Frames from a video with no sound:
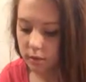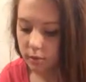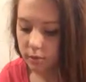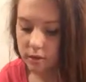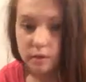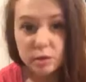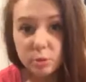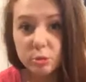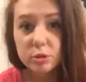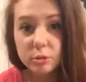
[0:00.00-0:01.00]
with
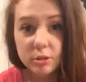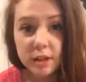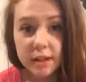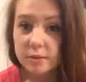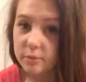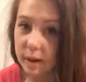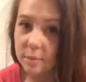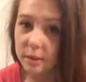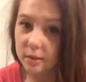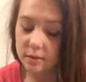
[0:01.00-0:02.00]
super nice
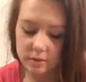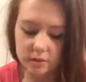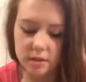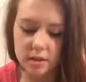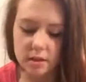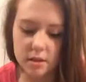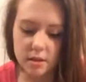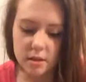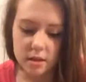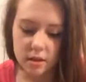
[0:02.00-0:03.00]
wrapped gifts?
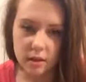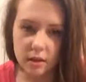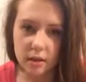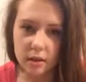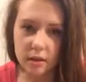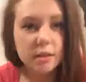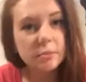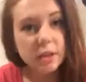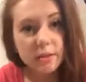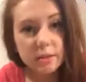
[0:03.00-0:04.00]

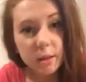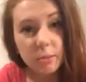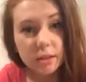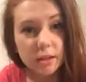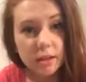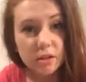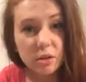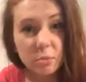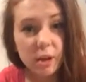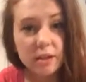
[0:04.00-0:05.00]
Sometimes it can be a little
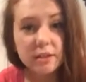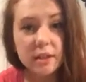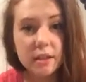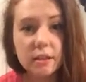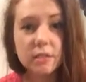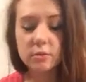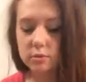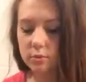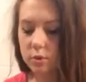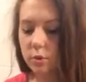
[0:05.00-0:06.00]
embarrassing
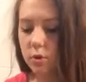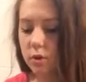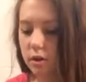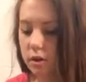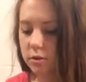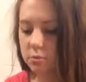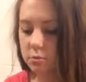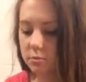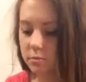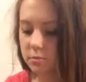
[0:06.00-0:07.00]
or
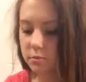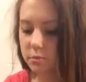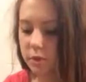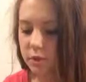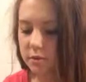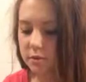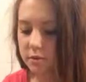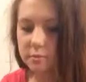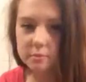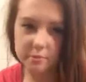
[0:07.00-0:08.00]
just
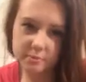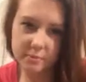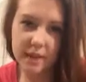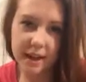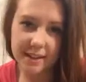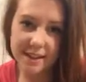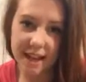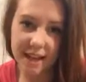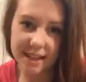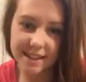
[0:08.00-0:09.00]
kind of
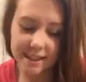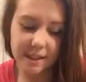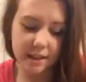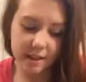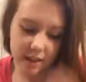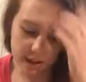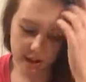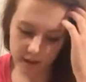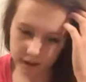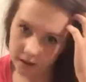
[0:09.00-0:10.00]
tacky,
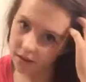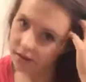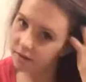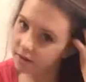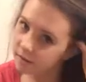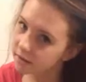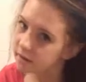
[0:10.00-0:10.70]
and